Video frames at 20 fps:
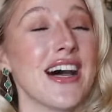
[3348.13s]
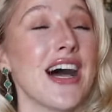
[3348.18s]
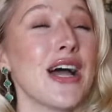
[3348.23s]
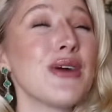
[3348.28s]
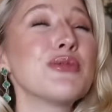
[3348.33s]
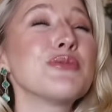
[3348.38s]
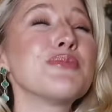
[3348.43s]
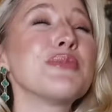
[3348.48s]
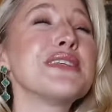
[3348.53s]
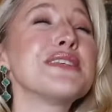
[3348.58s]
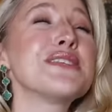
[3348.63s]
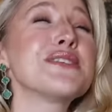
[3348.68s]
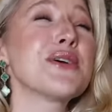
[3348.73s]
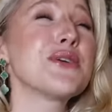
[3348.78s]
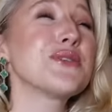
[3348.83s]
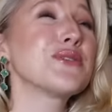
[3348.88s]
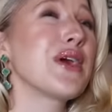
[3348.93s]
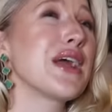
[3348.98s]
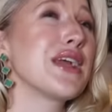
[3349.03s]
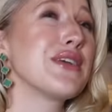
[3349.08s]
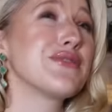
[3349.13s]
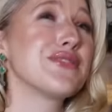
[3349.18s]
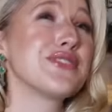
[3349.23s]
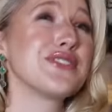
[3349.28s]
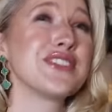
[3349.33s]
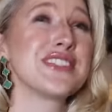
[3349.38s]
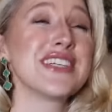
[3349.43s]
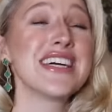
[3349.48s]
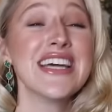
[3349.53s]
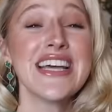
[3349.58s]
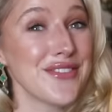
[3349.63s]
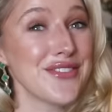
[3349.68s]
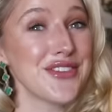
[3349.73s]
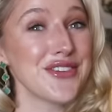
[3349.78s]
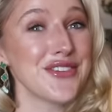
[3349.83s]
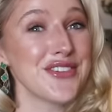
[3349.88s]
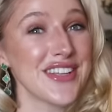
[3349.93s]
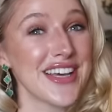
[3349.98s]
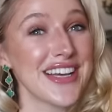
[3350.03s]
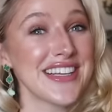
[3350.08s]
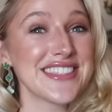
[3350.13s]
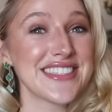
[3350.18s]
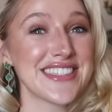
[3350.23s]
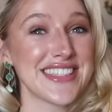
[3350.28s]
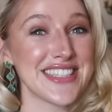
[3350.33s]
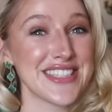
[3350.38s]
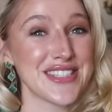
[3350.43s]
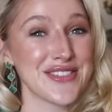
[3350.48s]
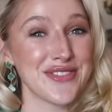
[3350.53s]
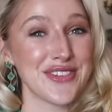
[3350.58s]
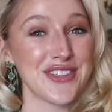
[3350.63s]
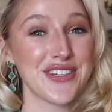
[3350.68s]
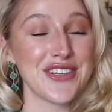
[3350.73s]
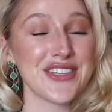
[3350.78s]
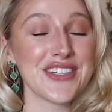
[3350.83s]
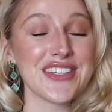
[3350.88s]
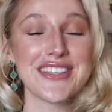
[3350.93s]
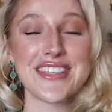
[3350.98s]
I would be so grateful if you liked this vlog.